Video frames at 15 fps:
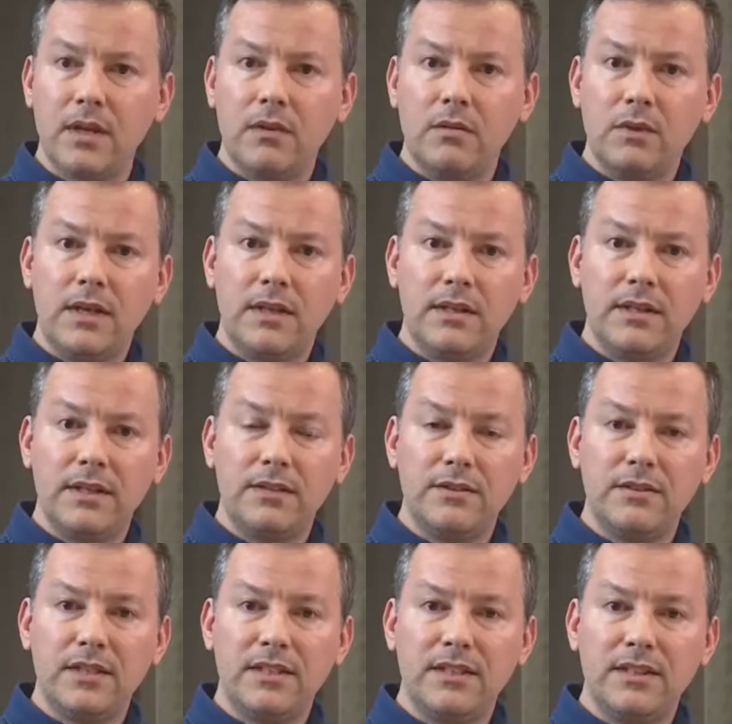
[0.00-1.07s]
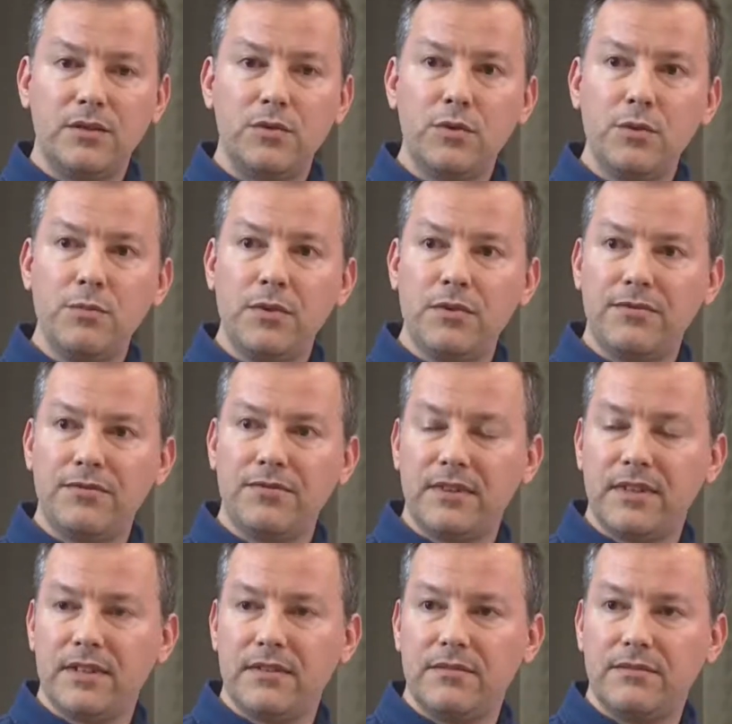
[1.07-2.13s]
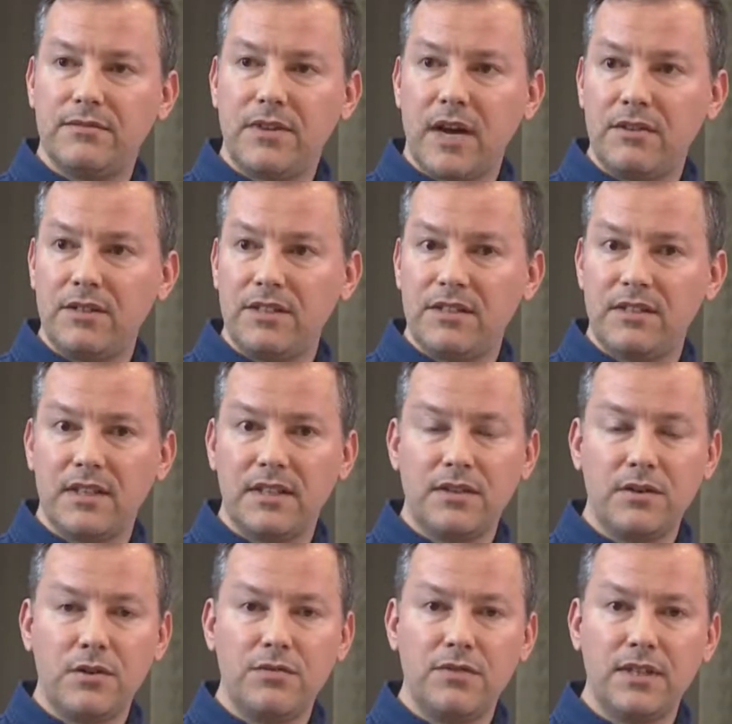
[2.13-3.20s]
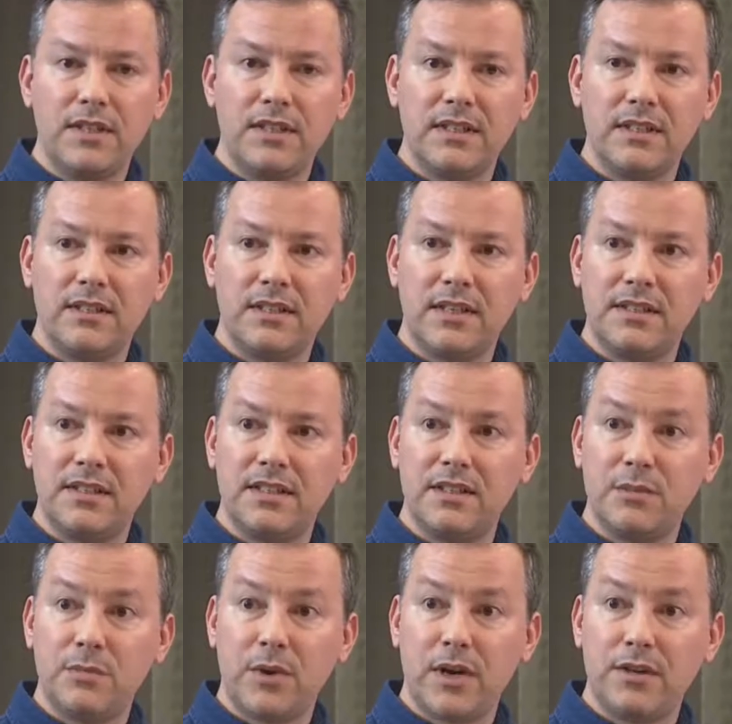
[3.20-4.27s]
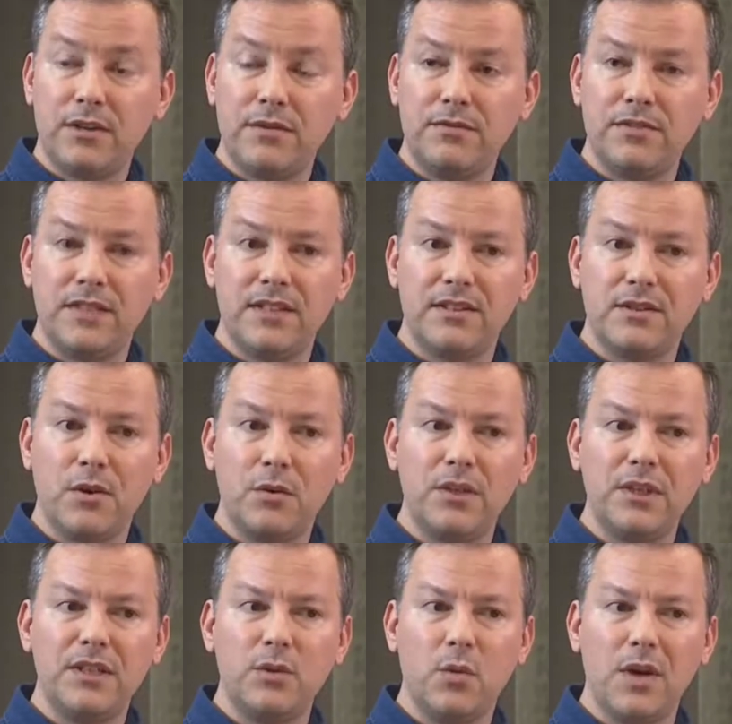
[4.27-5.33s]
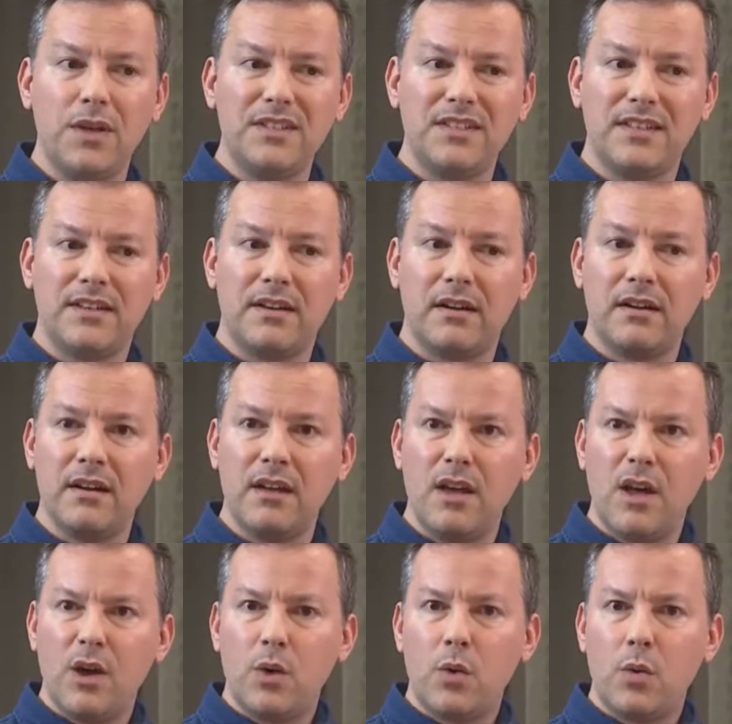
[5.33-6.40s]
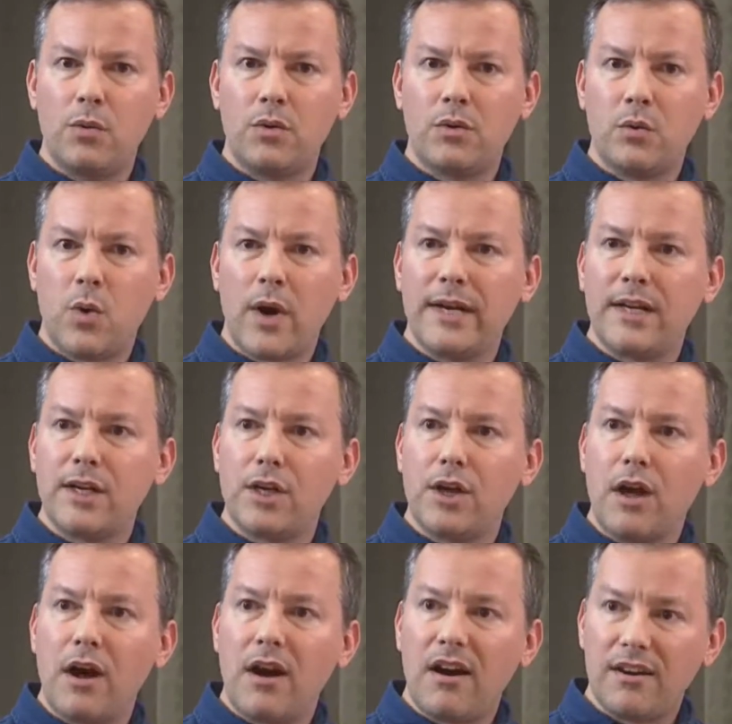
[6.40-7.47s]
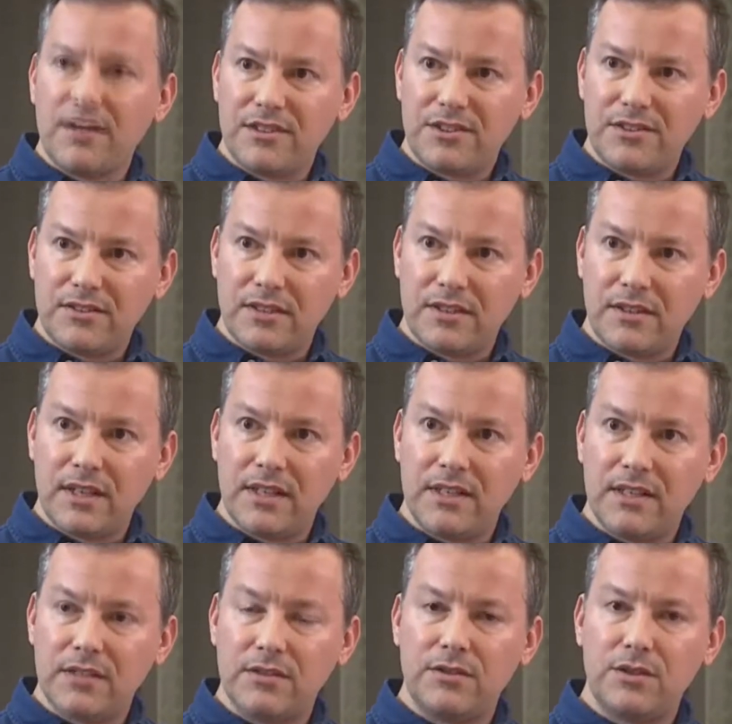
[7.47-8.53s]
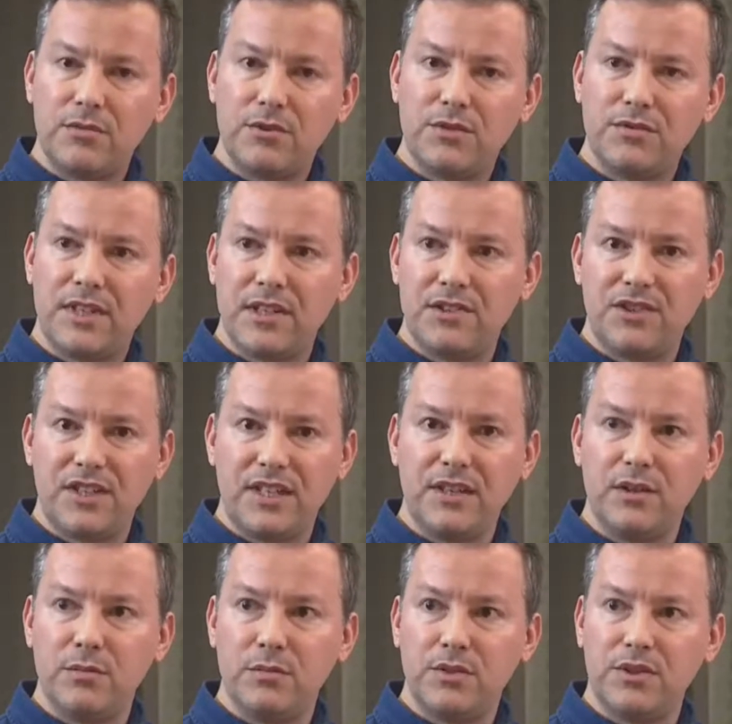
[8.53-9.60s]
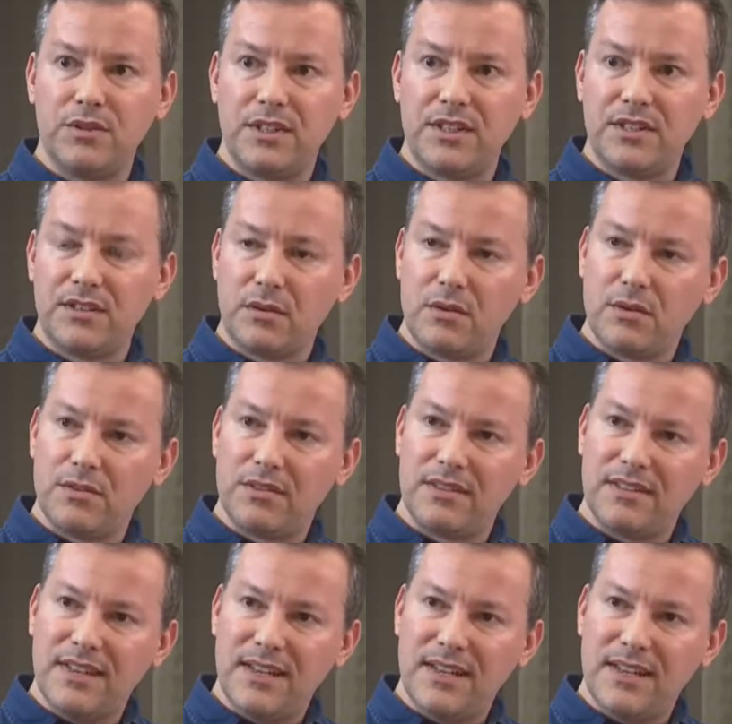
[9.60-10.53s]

Well, in the group of viruses that COVID-19 is part of, it's only the ones that are quite large in terms of their genome. So this is a